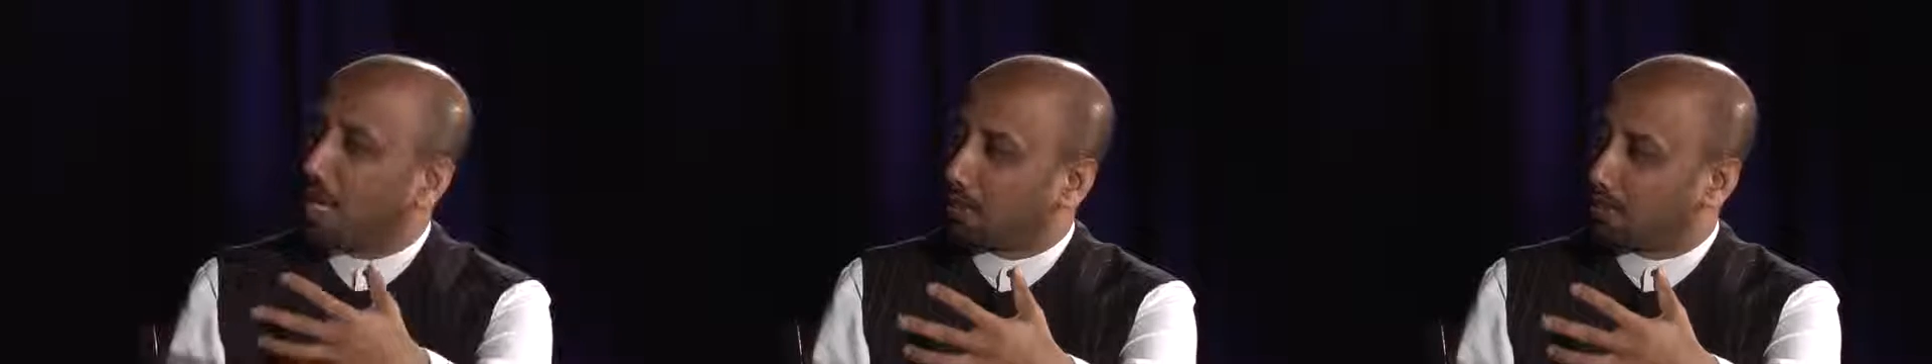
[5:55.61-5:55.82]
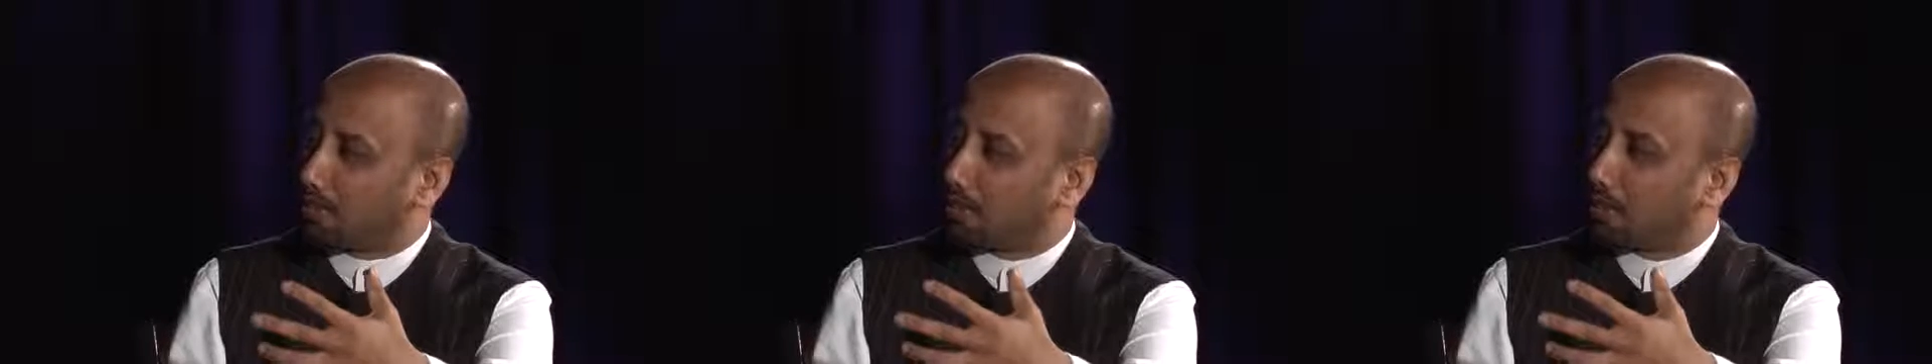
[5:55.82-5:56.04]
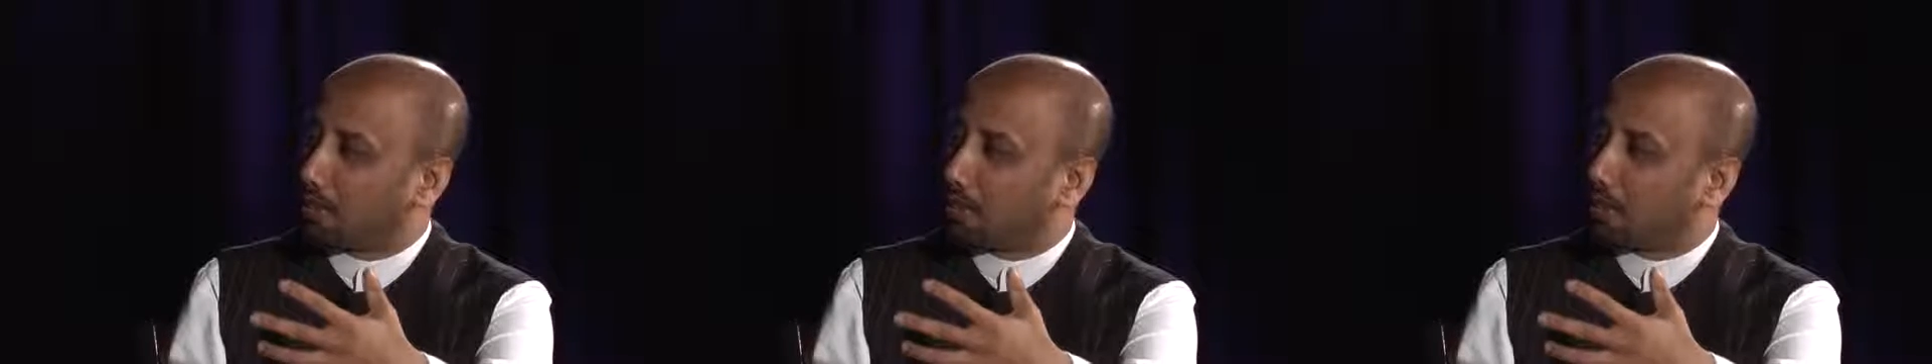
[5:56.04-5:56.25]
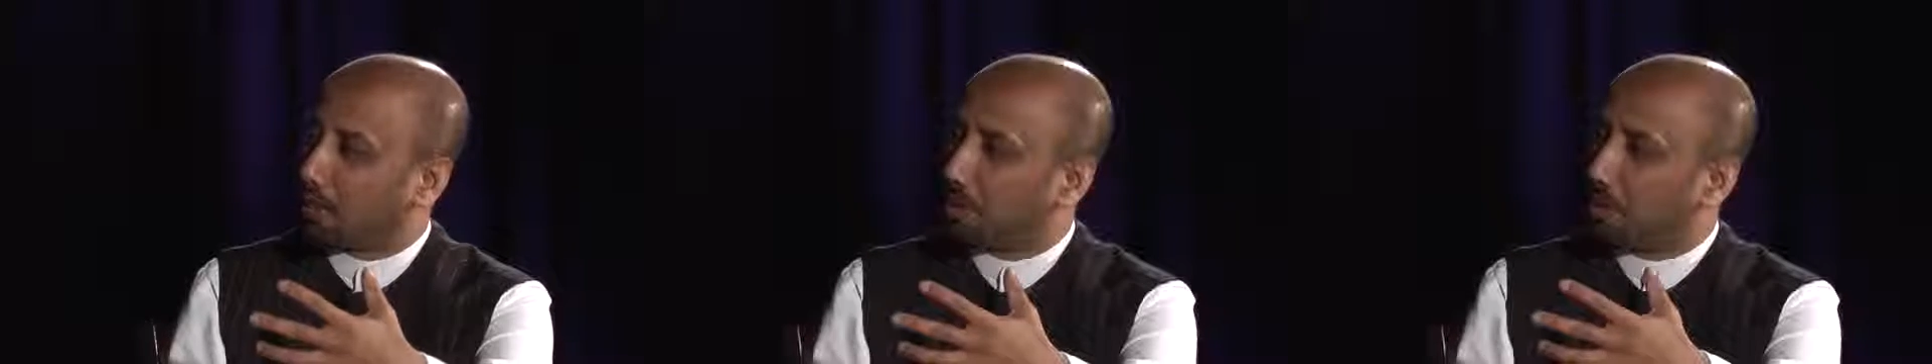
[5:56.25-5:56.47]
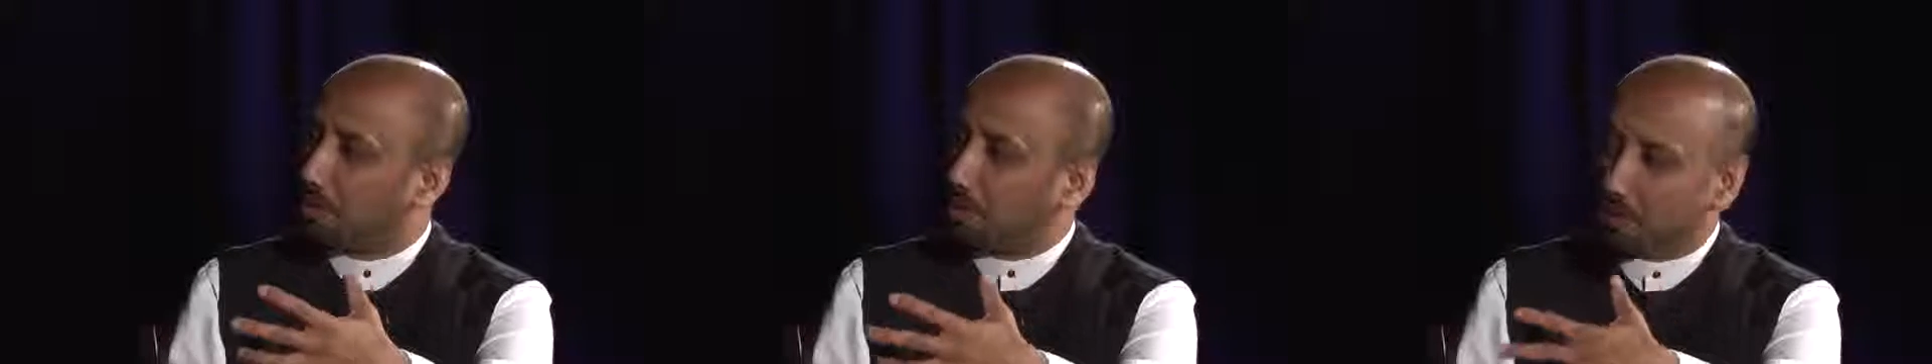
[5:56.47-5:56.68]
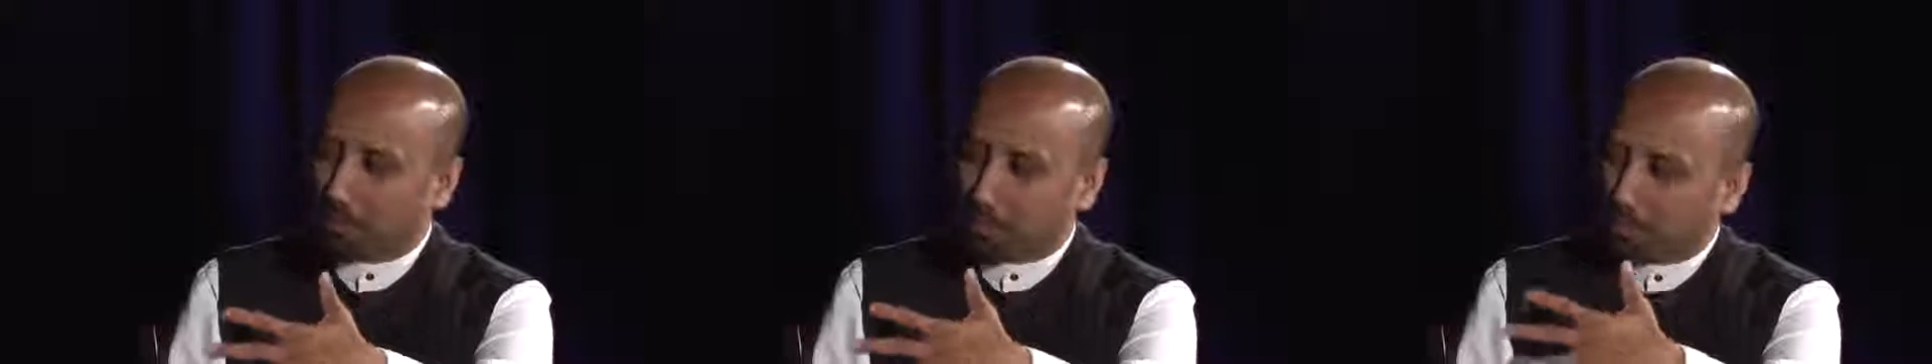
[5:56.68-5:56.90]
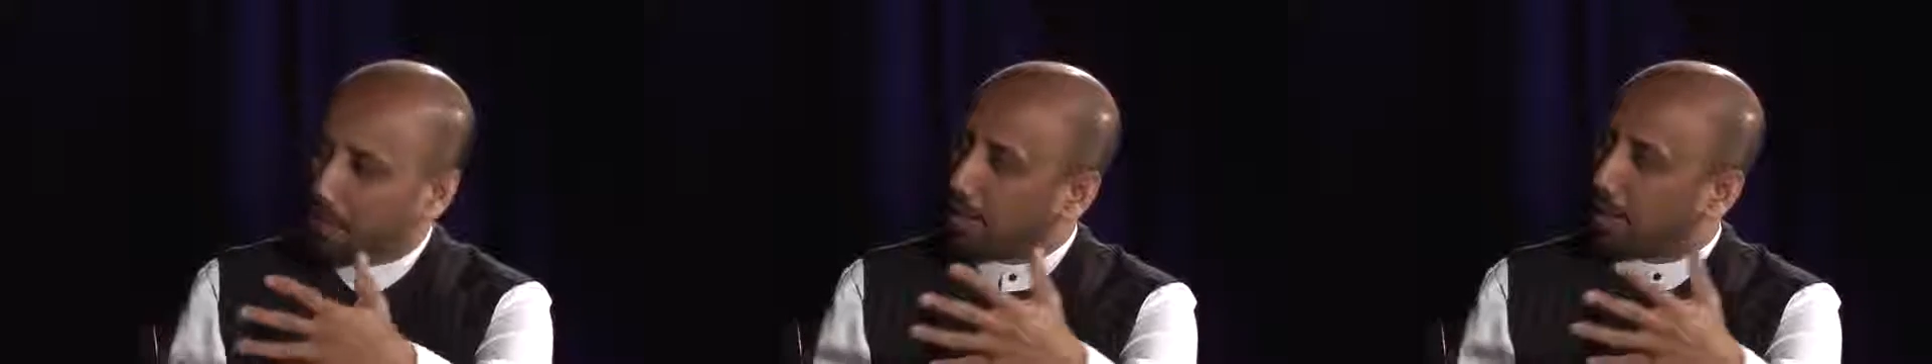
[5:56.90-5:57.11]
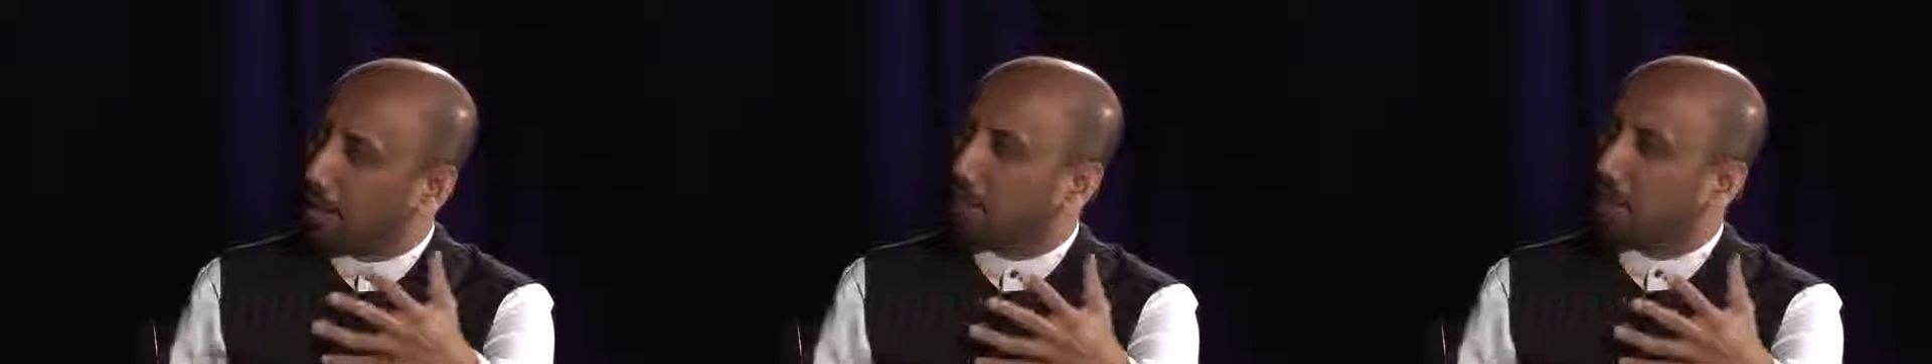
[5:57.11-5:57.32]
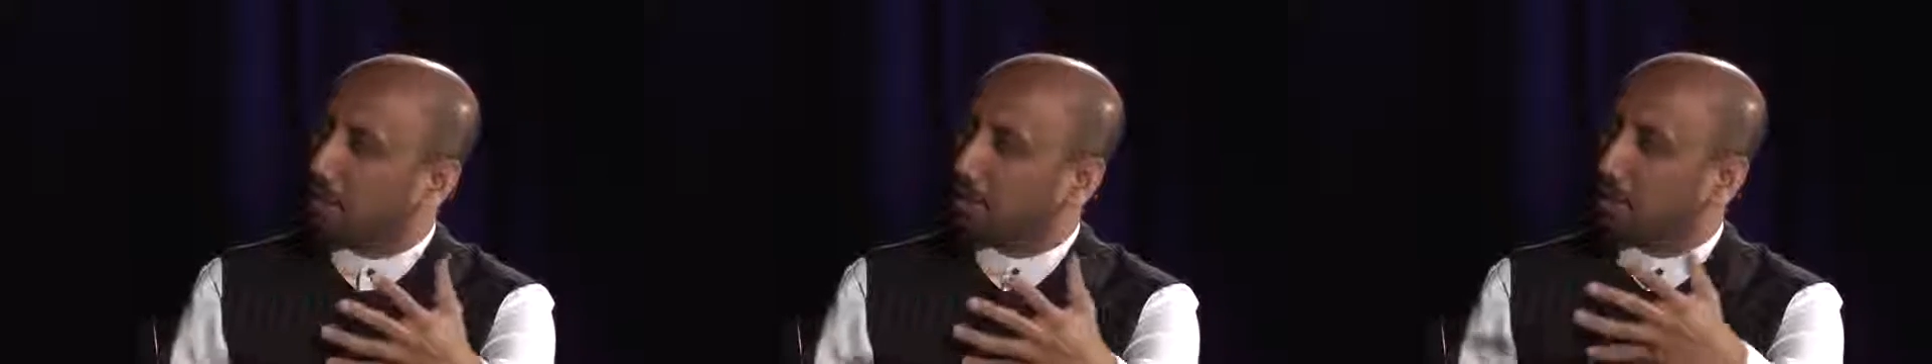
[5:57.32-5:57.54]
entrepreneur in varied
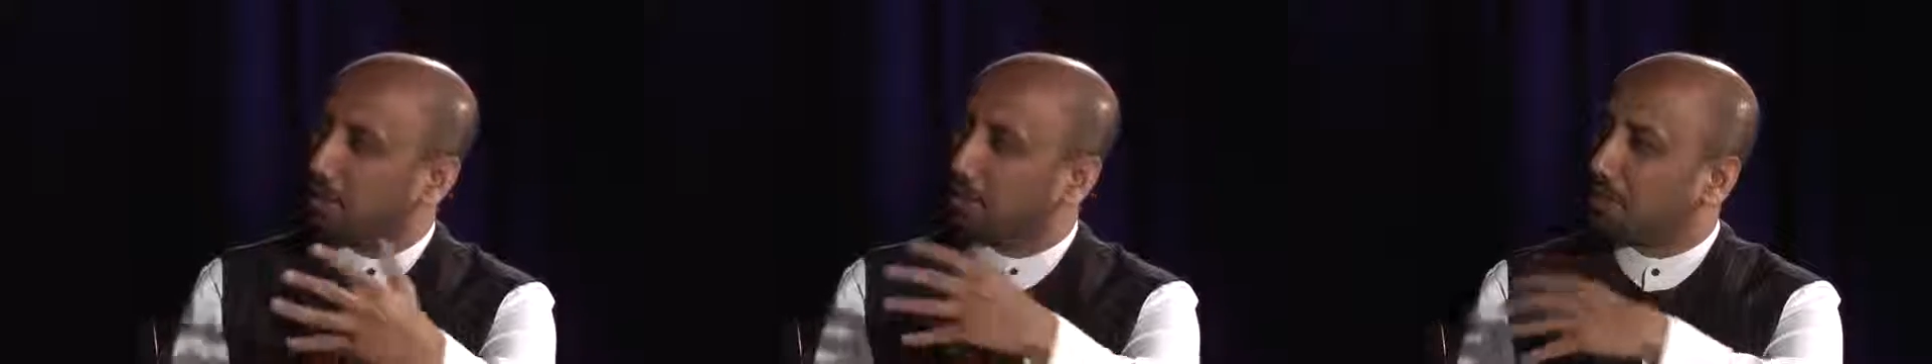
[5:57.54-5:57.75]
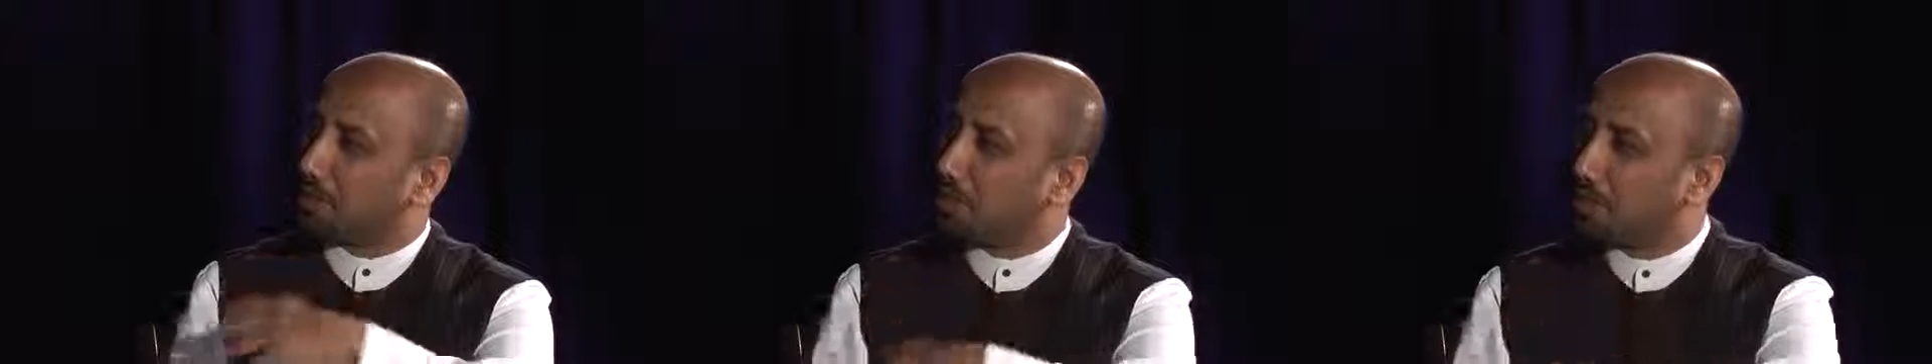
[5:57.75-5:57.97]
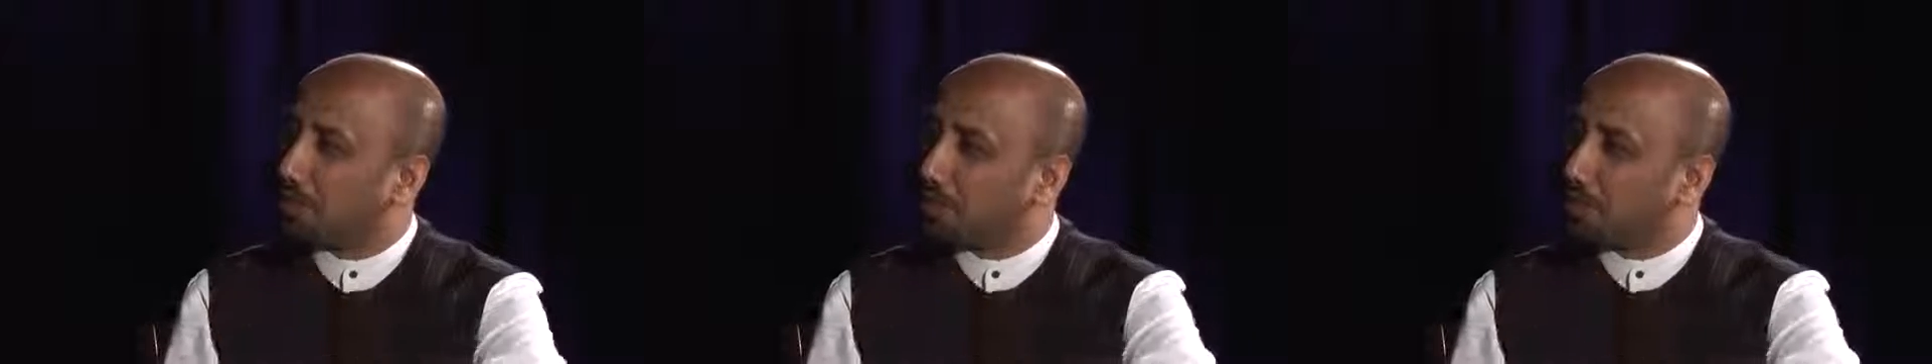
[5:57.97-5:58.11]
industries?